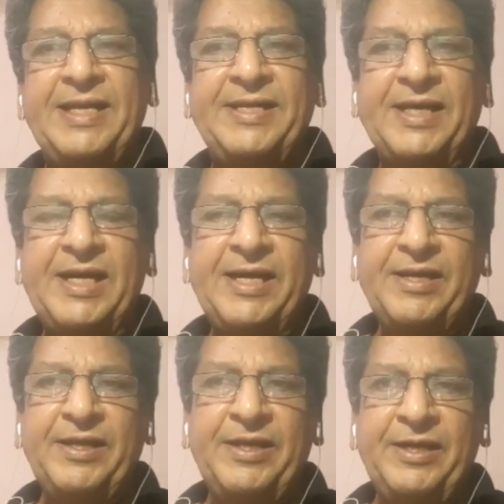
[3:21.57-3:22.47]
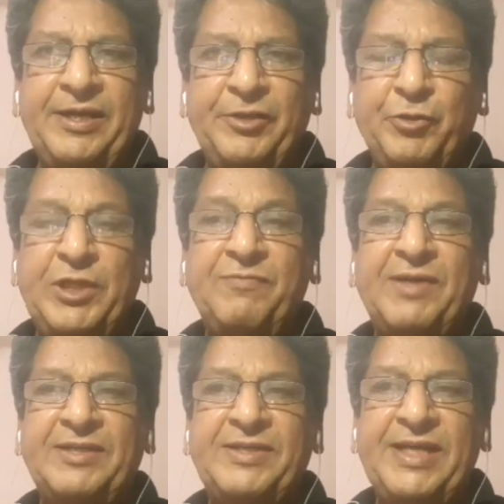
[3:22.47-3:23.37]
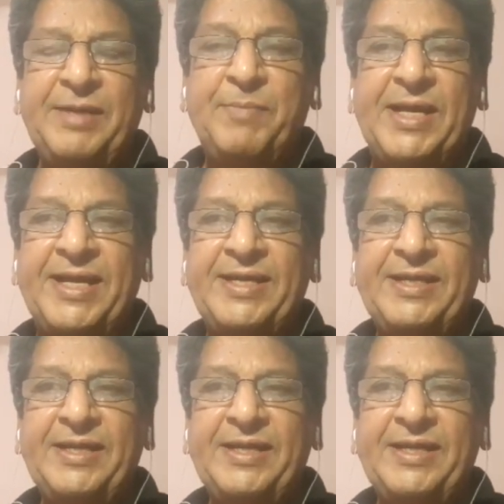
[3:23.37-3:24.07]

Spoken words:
entire universe a man